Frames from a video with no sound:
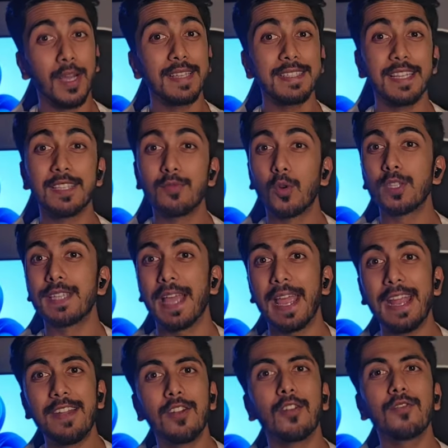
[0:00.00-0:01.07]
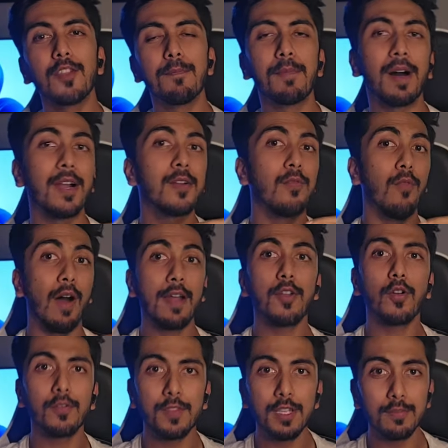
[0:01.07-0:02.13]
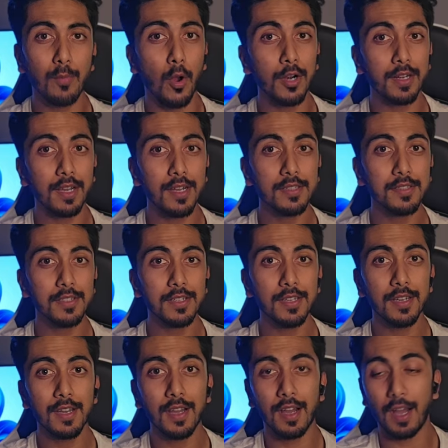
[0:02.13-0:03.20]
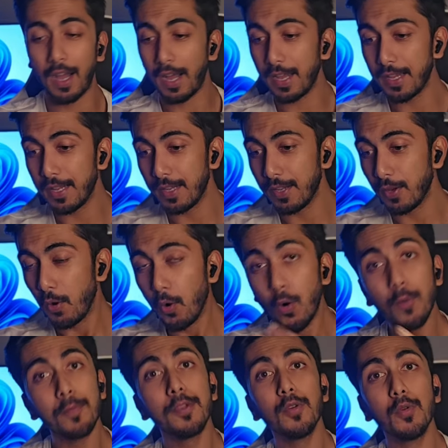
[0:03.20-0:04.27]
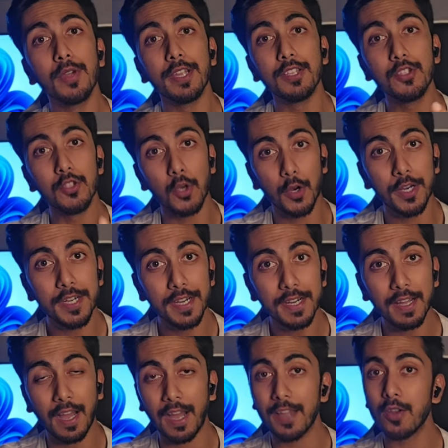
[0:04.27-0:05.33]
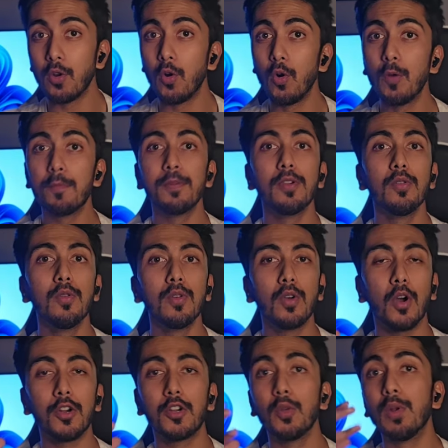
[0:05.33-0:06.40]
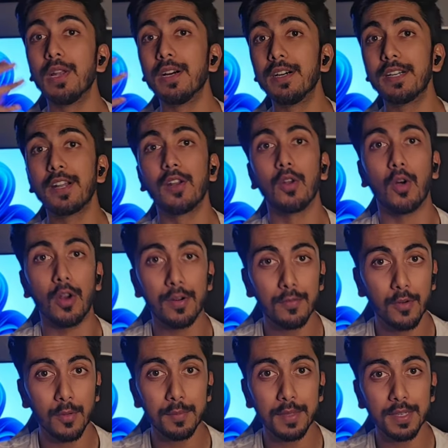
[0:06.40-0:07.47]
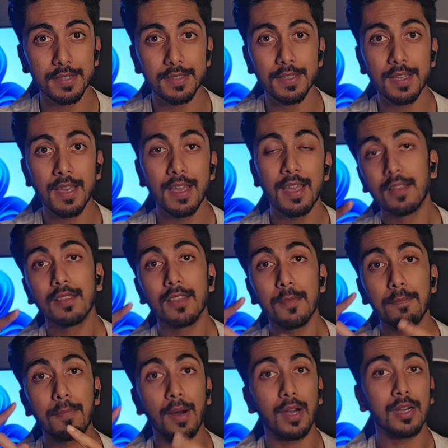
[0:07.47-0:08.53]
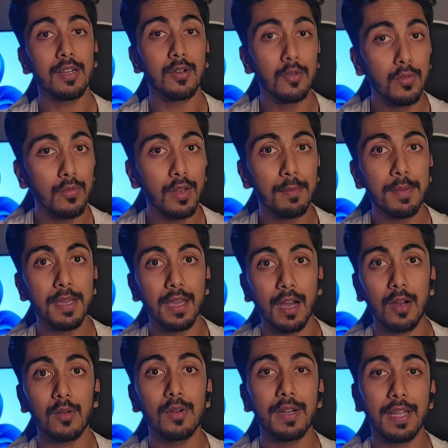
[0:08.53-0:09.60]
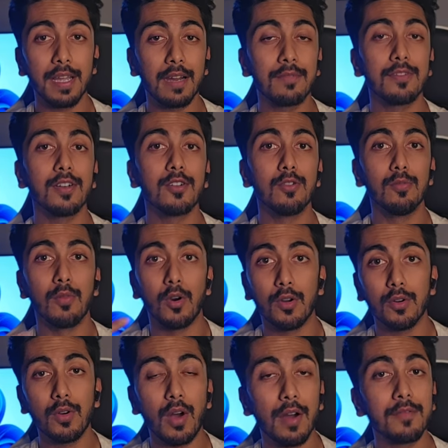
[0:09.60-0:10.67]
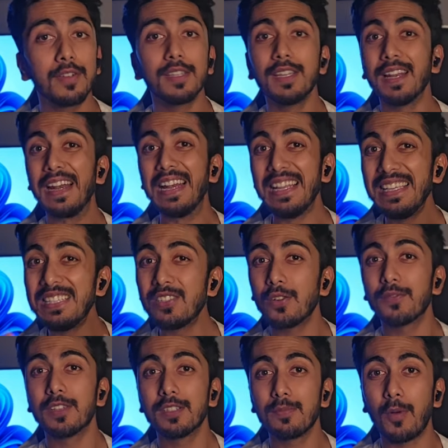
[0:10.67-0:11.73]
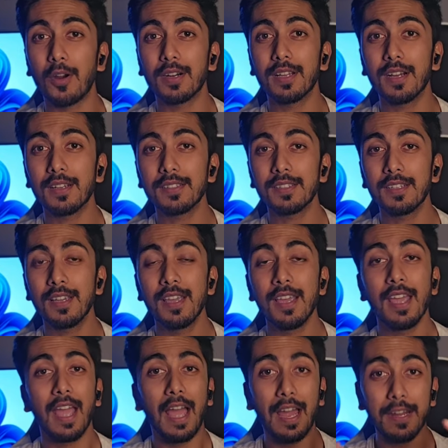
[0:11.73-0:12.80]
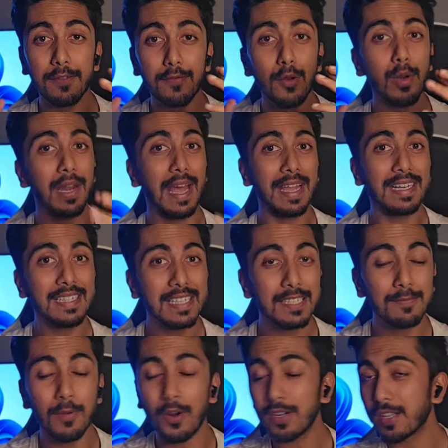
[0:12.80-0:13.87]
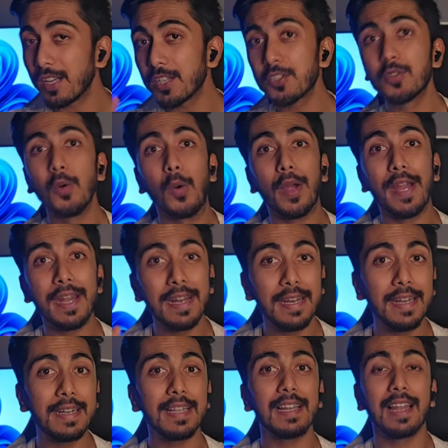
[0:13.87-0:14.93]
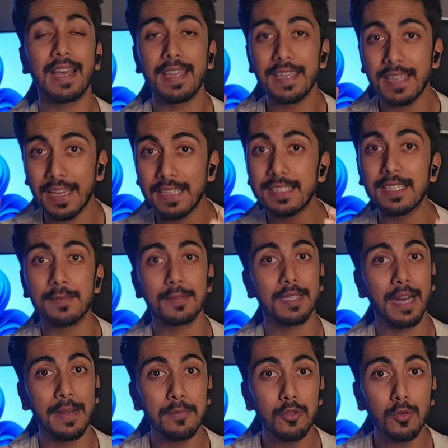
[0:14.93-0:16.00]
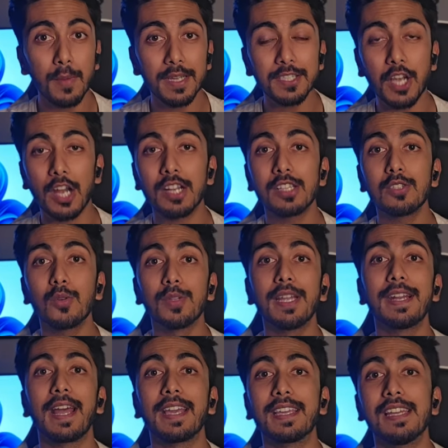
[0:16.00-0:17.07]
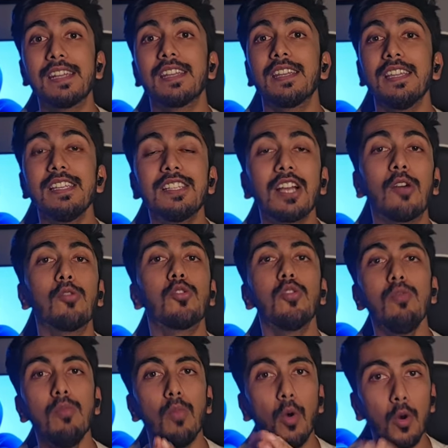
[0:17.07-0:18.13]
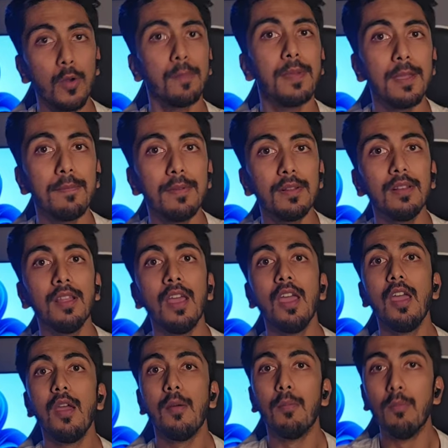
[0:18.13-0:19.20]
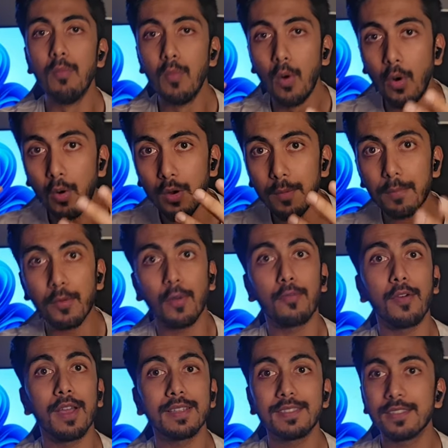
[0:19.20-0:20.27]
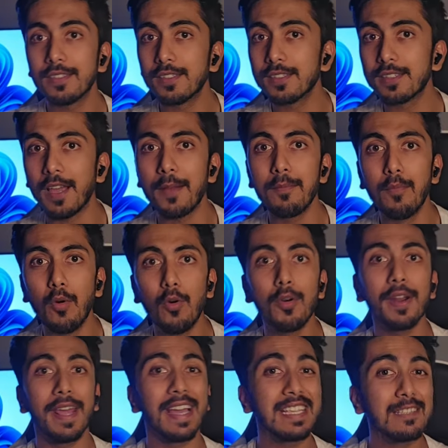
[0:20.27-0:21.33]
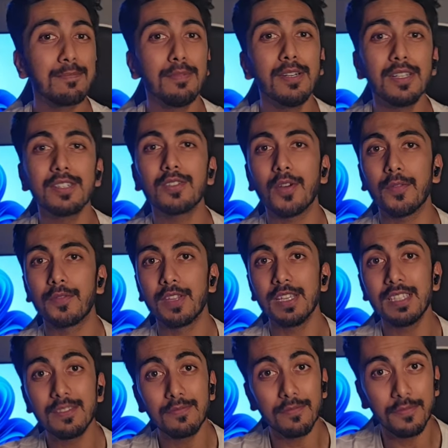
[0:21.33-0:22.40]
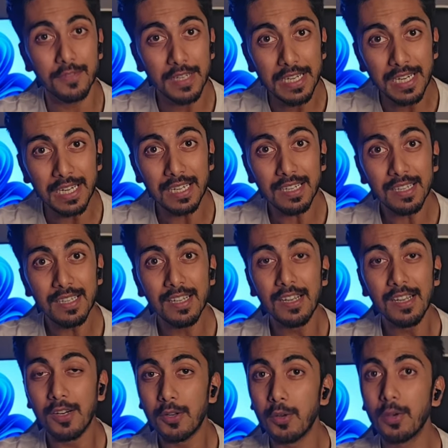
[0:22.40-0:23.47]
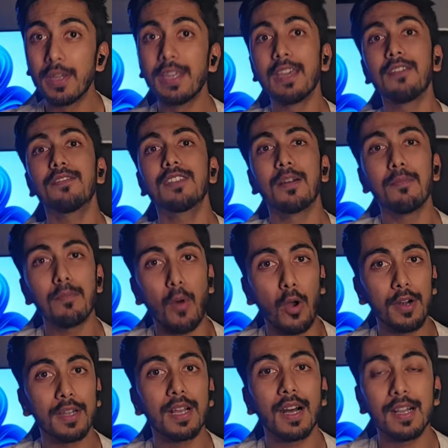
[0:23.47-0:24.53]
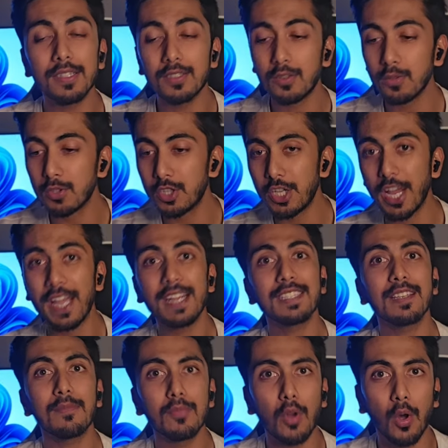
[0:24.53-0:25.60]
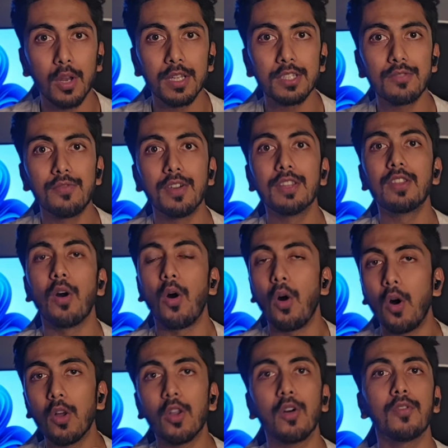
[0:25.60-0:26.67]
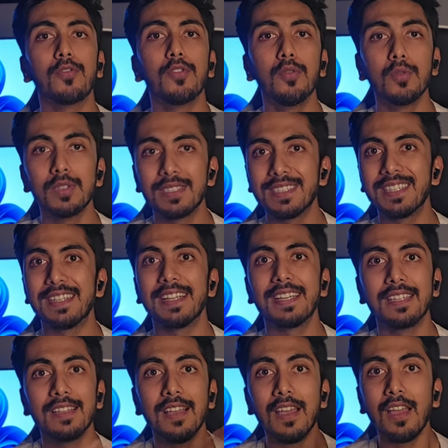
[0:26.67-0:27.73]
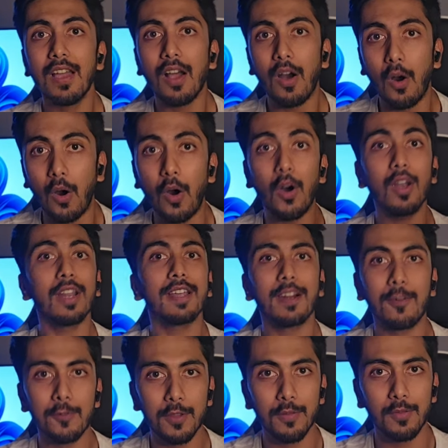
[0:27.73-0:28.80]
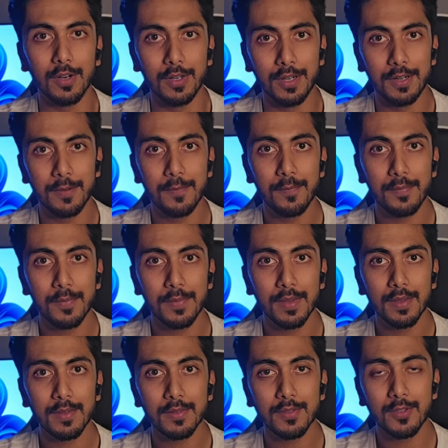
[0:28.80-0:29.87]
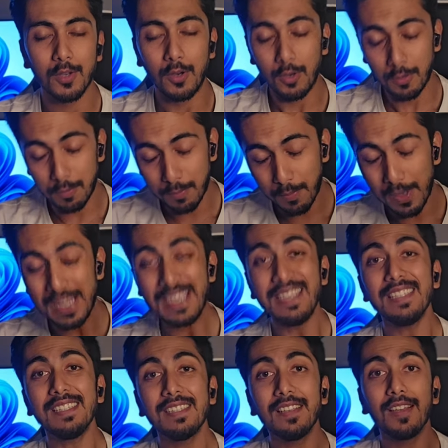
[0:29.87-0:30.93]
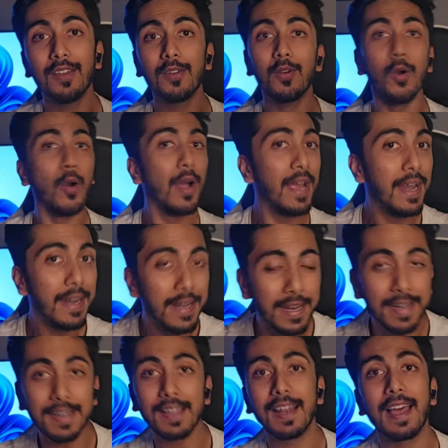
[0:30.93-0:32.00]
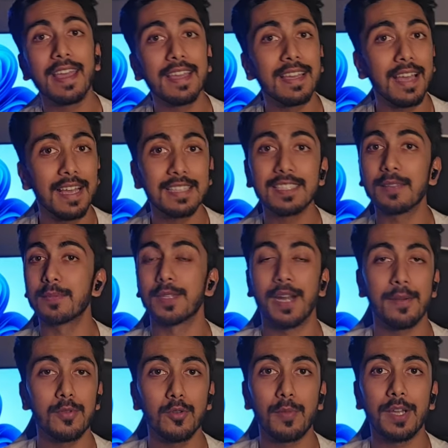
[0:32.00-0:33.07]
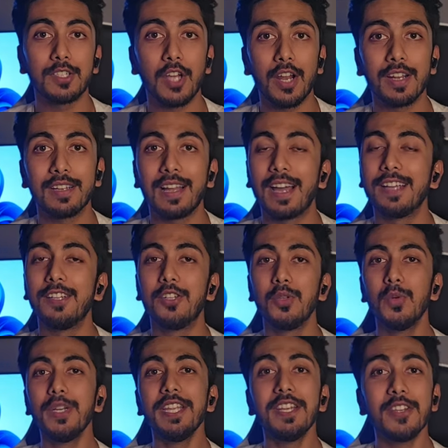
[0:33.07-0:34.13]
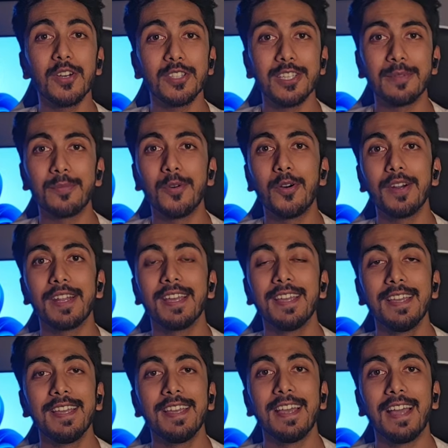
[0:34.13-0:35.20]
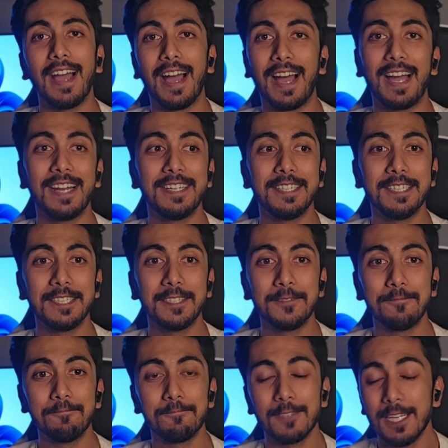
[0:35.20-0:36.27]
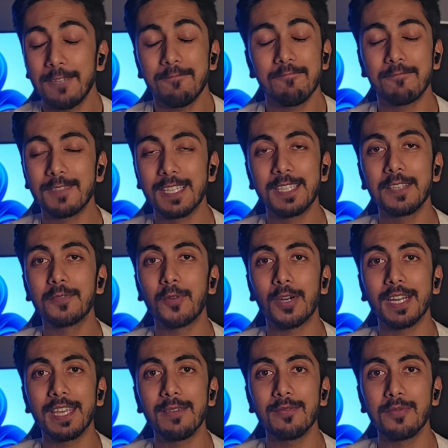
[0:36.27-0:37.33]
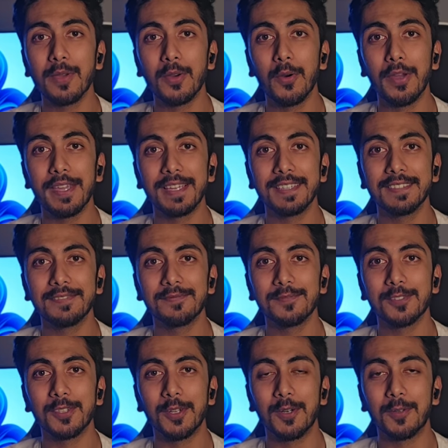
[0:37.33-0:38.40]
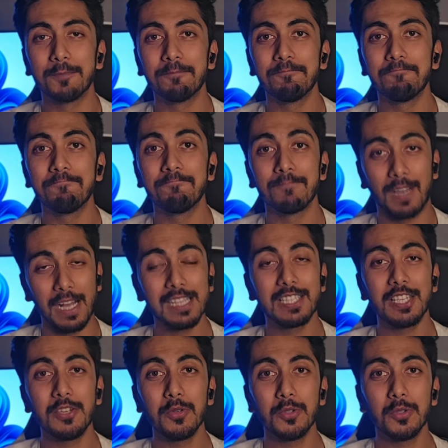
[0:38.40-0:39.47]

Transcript: guys, this was end of the part one of this podcast. I hope you enjoyed it. I hope you got to learn a lot from this. The part two will be out day after tomorrow, after the release of this podcast. And if you like this podcast, go ahead, hit a like and subscribe to my channel so that I can reach out to more people, more professors and more experts of this field to give some podcast, to share some knowledge with all of you sitting all around the world. So please go ahead, hit a like and subscribe to my channel. I do need your support. And yeah, this is what keeps me going. So I'll see you